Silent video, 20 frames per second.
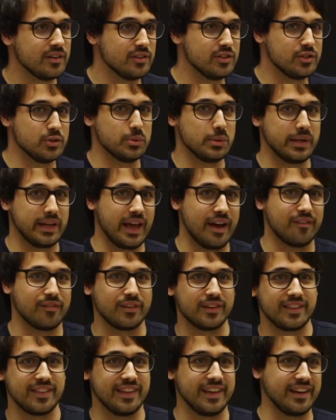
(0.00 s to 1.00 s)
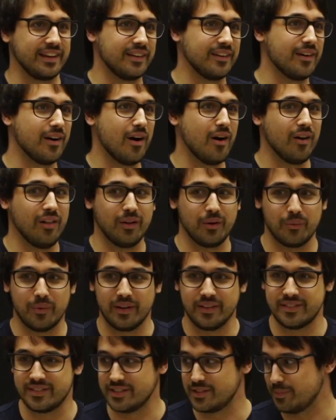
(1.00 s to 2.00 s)
doing everything all at
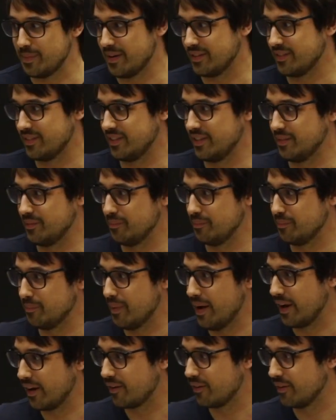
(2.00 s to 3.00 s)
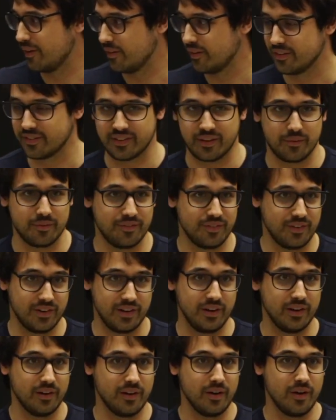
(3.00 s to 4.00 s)
once, especially in my career, because I'm a
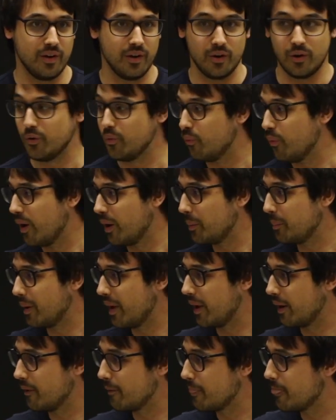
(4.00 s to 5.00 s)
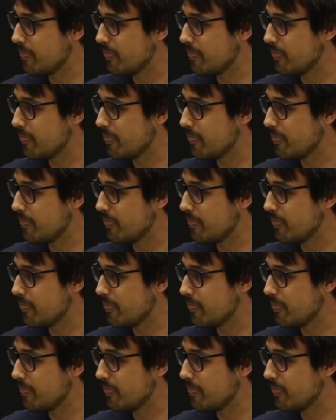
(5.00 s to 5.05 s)
very one-man